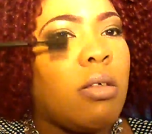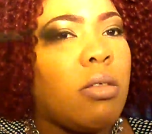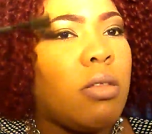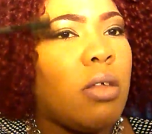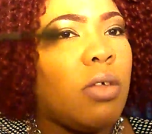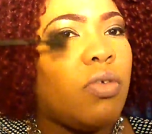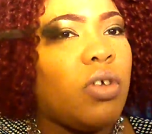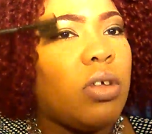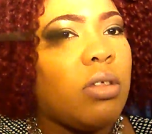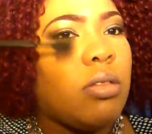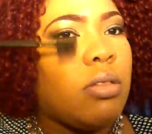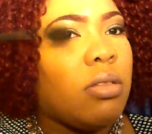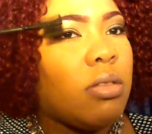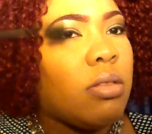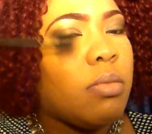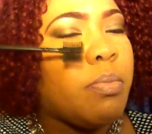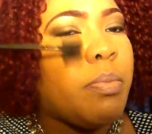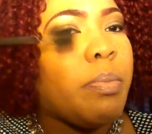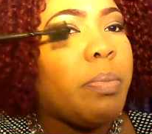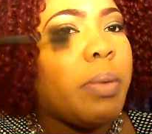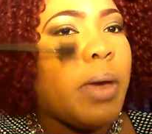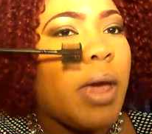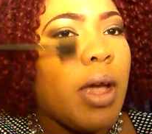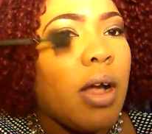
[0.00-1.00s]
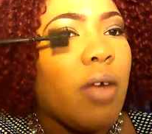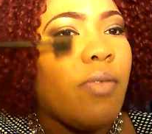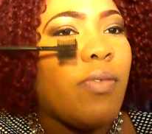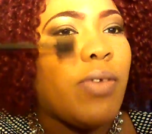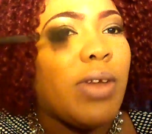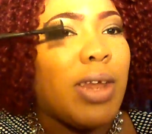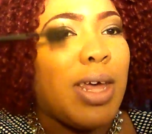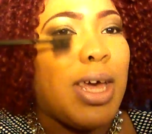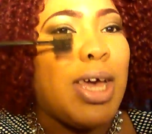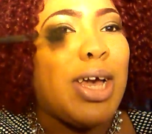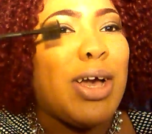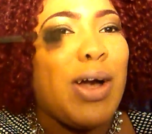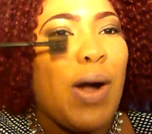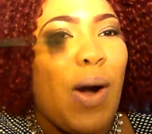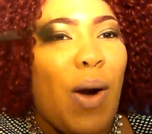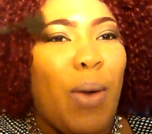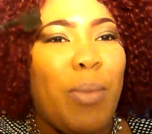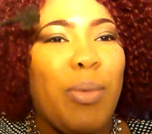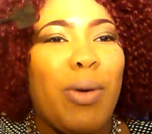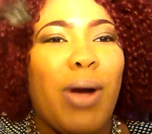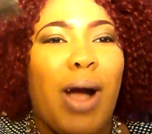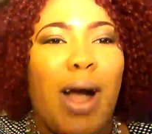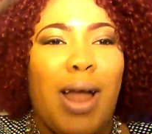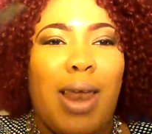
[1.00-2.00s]
So just carefully
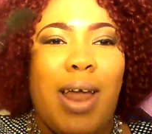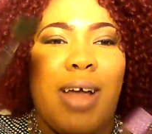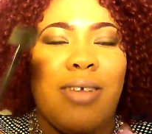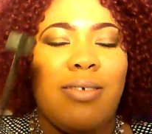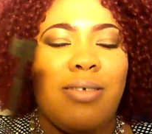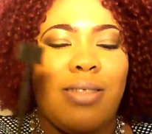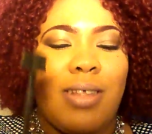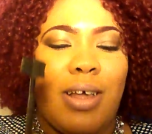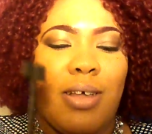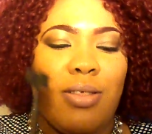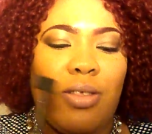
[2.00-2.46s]
comb your eyelashes